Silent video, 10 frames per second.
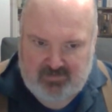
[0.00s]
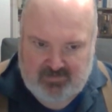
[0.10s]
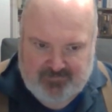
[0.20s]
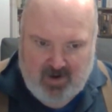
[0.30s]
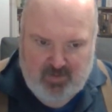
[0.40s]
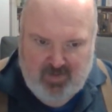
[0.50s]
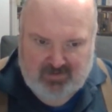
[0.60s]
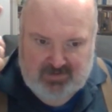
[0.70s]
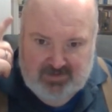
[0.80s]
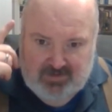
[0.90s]
farming
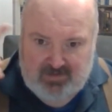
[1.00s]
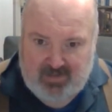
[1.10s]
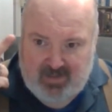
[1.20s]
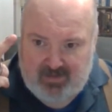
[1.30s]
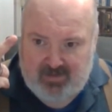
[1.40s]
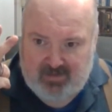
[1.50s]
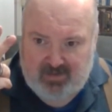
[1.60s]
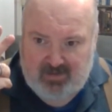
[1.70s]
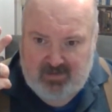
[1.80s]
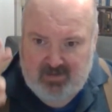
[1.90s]
multitude, then
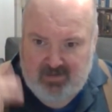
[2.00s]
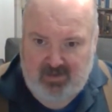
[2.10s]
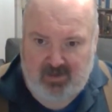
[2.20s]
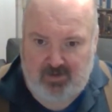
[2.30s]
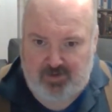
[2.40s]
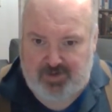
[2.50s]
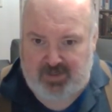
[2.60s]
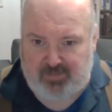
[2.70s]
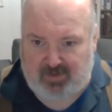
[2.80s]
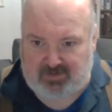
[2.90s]
the
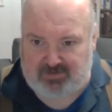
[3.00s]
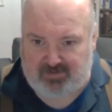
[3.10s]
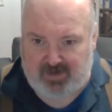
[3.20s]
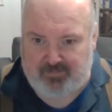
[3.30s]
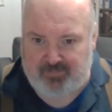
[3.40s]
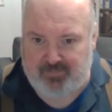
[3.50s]
herding multitude, right?